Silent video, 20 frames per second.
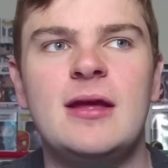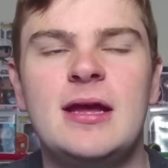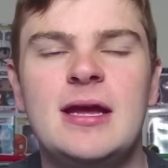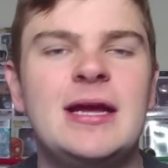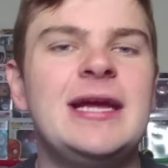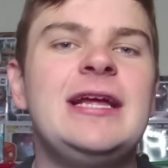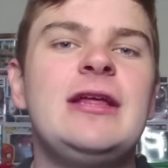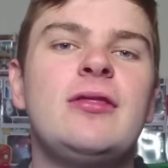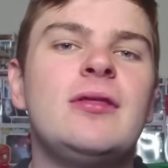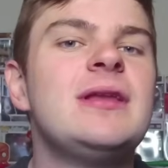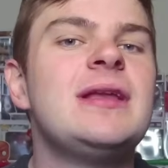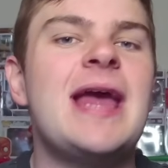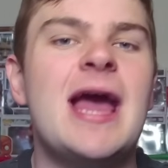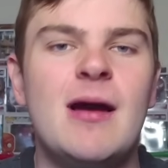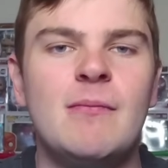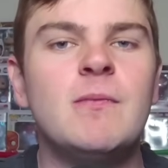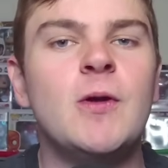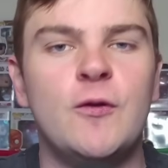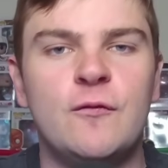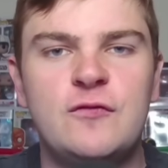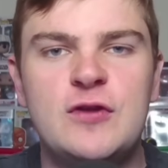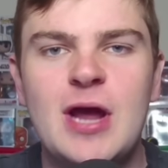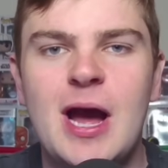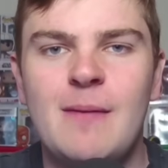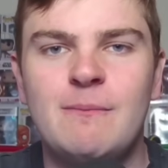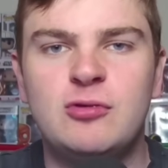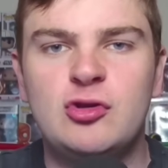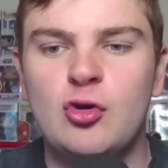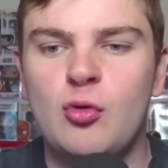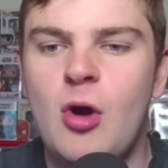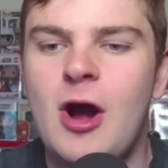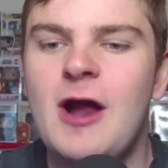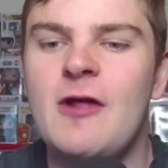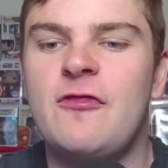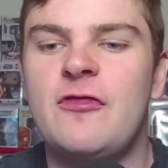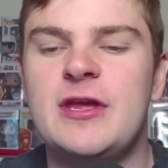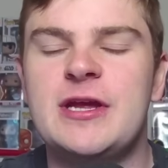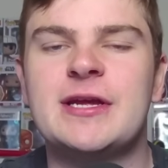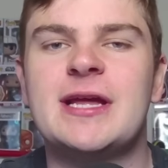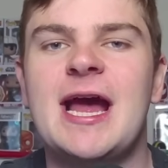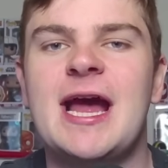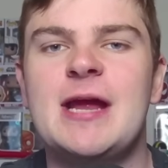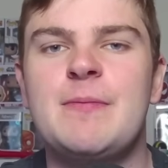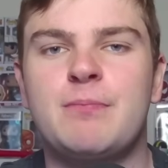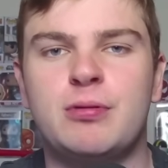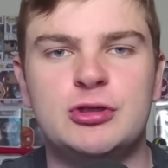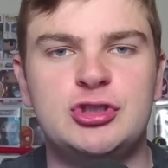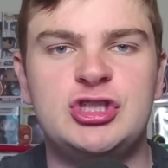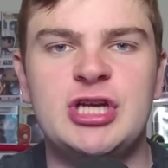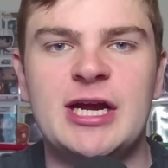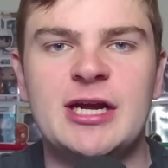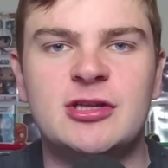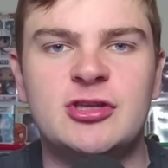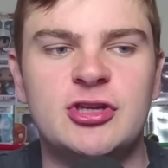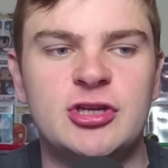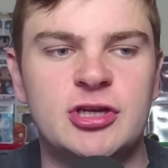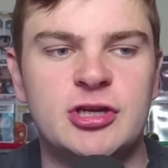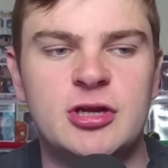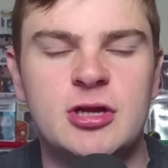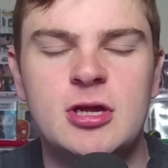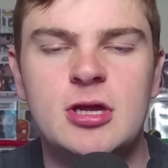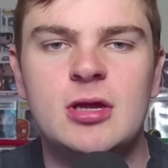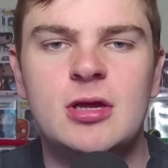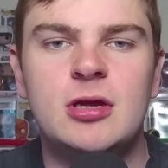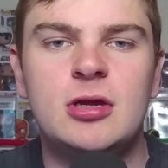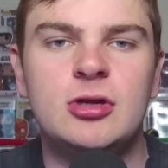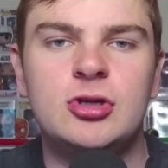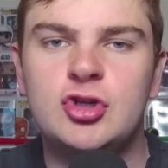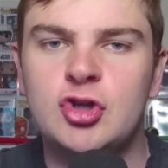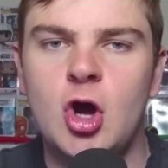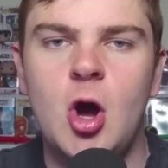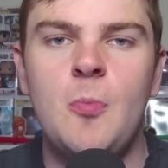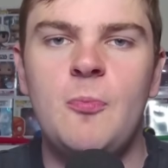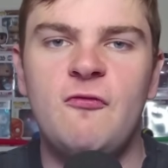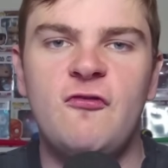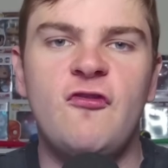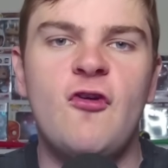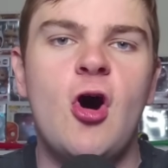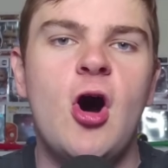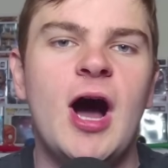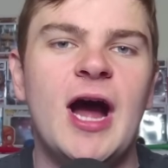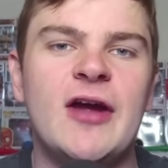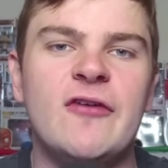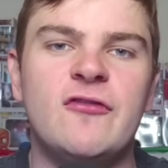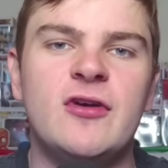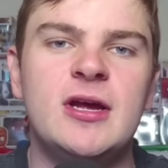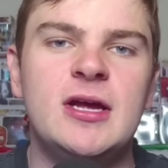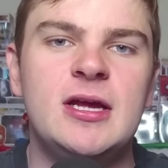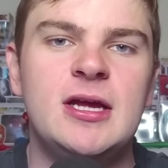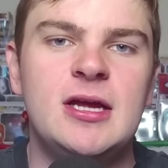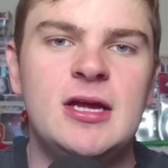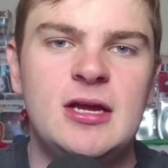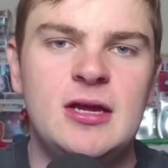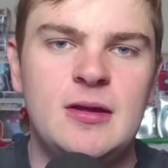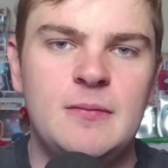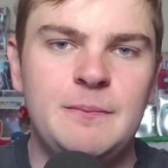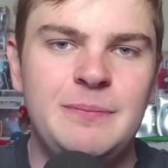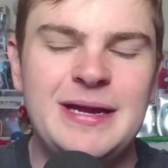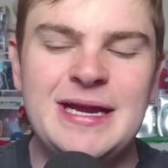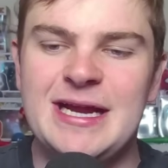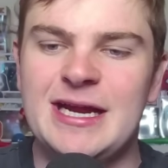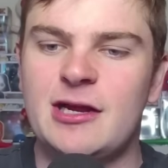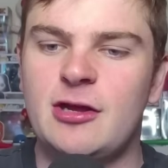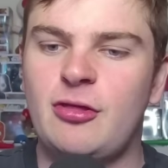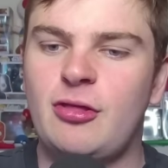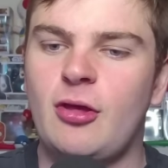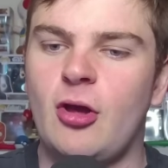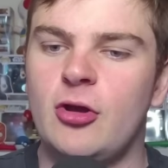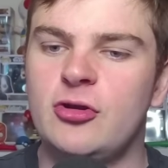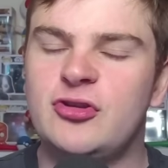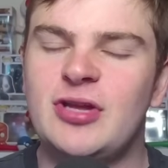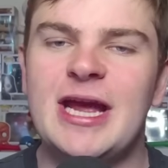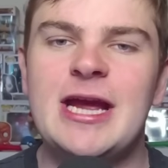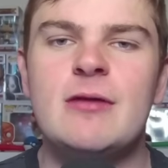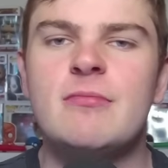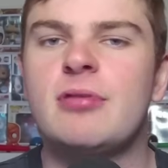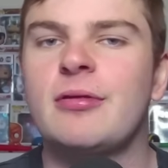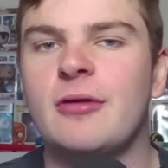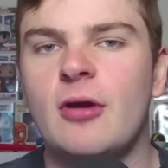he's now moved up to, I think, a projected top 5 pick. So teams